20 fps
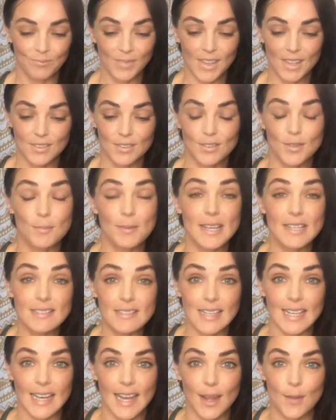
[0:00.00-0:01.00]
So
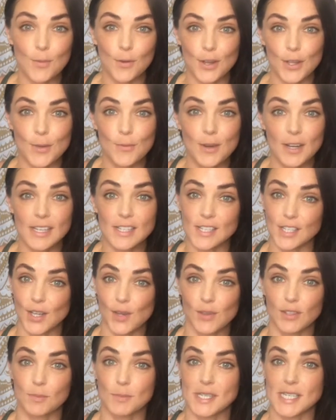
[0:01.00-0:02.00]
basically what you want to do
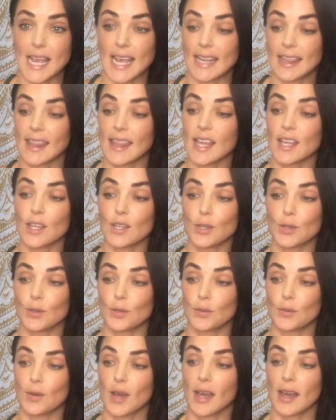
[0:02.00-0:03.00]
is pretend that you
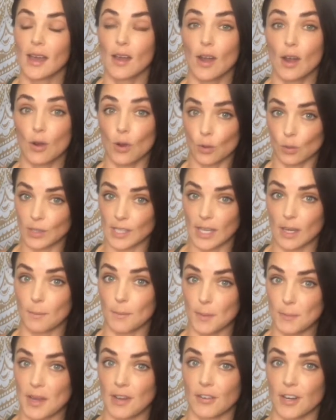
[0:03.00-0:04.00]
are holding up a
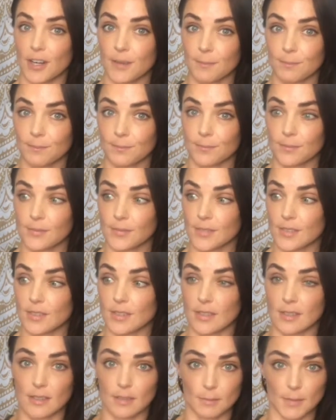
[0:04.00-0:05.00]
mirror. So
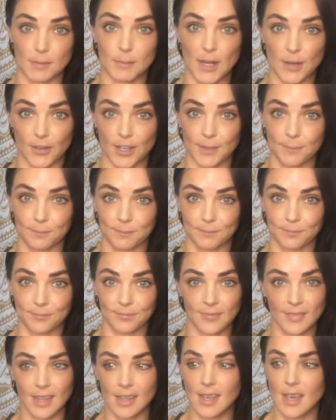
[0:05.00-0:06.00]
this is my mirror.
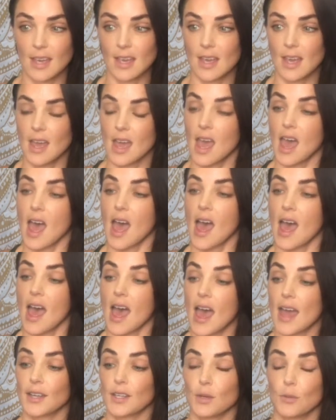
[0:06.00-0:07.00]

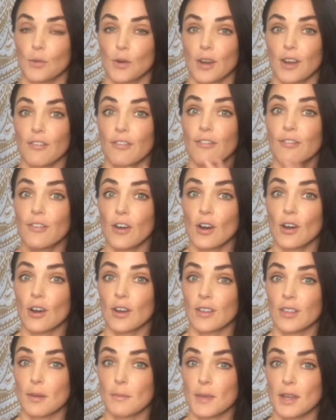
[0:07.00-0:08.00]
And you want to fog
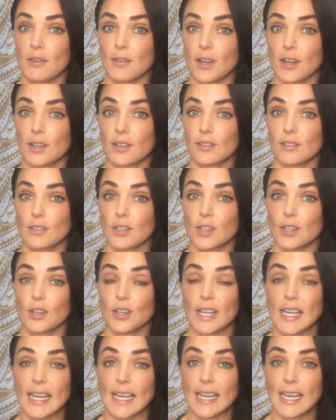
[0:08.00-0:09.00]
the mirror. So you're going
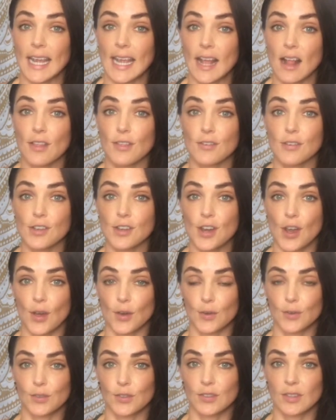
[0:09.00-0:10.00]
to inhale through your
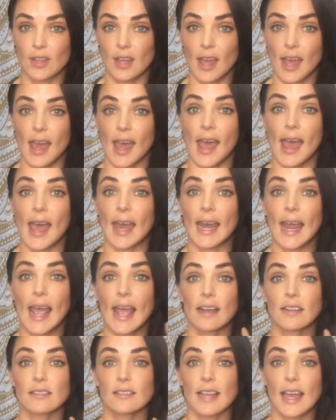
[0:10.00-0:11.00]
nose and
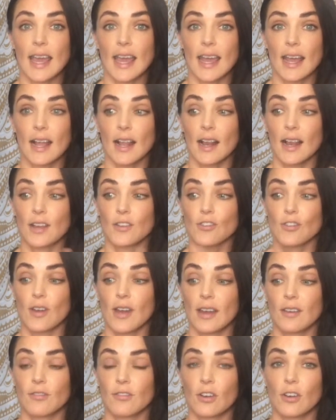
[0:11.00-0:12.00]
exhale and try
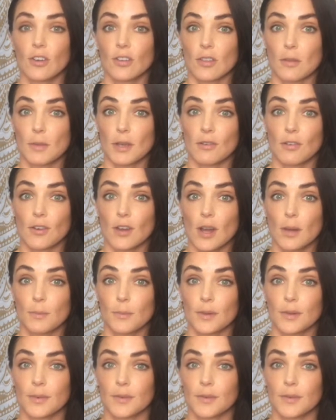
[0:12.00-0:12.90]
and fog the mirror up.